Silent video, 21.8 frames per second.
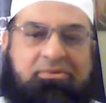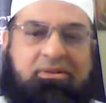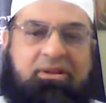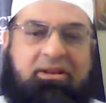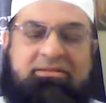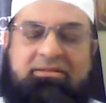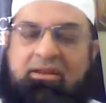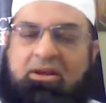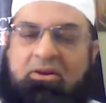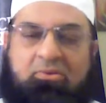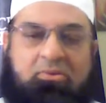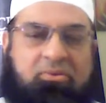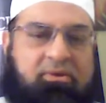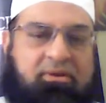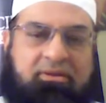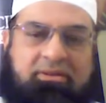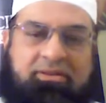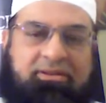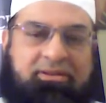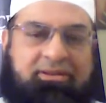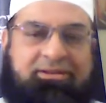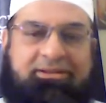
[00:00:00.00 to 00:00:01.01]
it's not
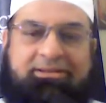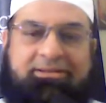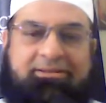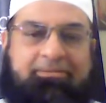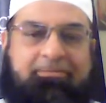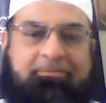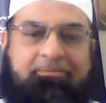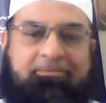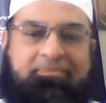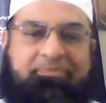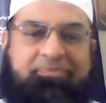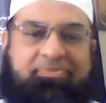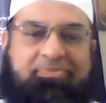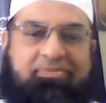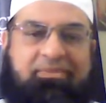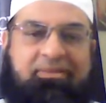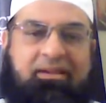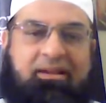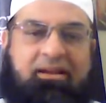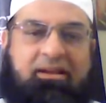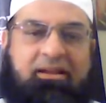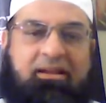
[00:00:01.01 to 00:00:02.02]
worth it.
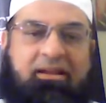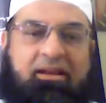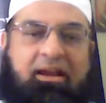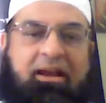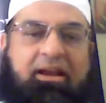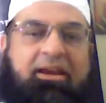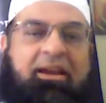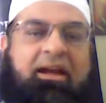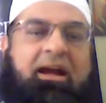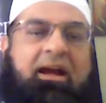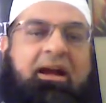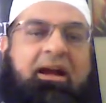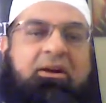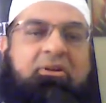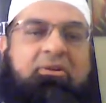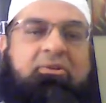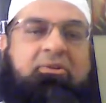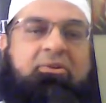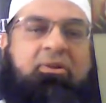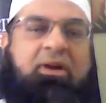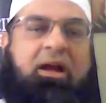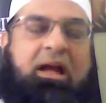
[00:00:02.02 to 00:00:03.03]
And
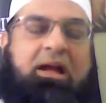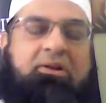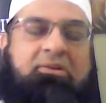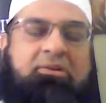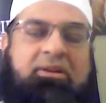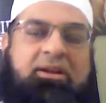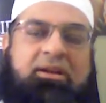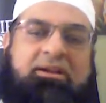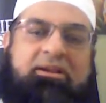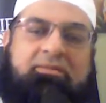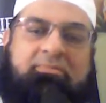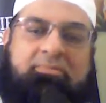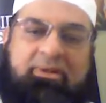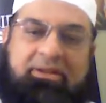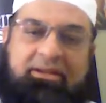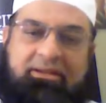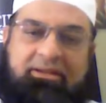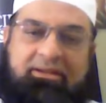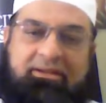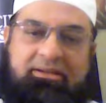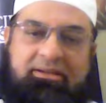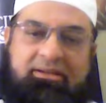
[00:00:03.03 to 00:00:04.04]
how can it
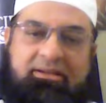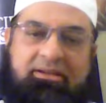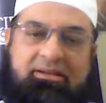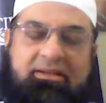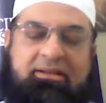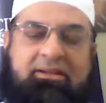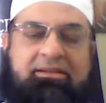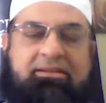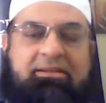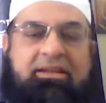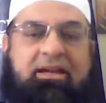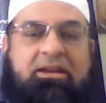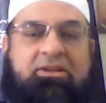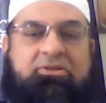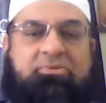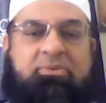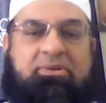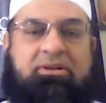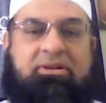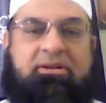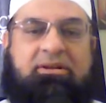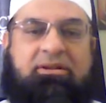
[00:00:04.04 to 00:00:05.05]
be? That is
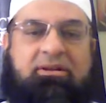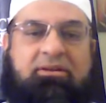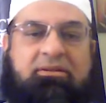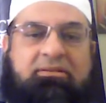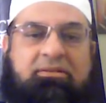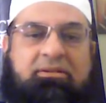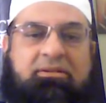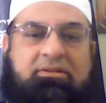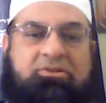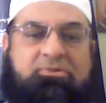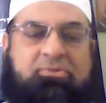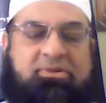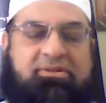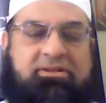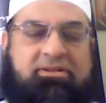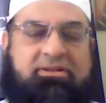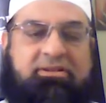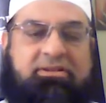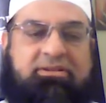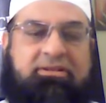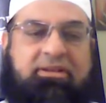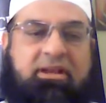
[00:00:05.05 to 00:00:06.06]
why Allah subhanahu wa ta'ala
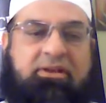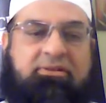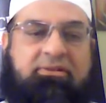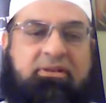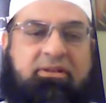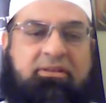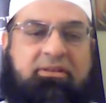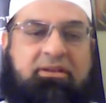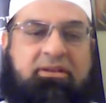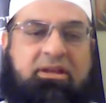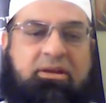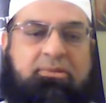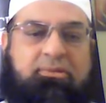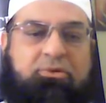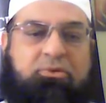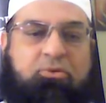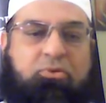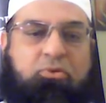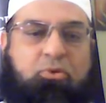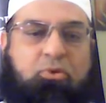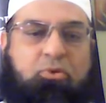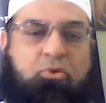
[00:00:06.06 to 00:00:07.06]
says, Ya alladhina
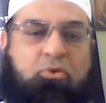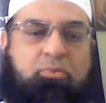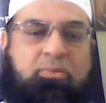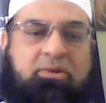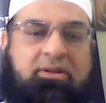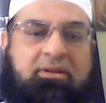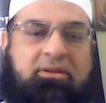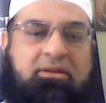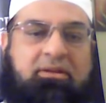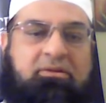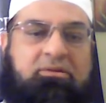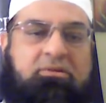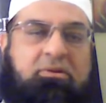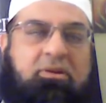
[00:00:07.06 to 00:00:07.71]
amanu kulu min it.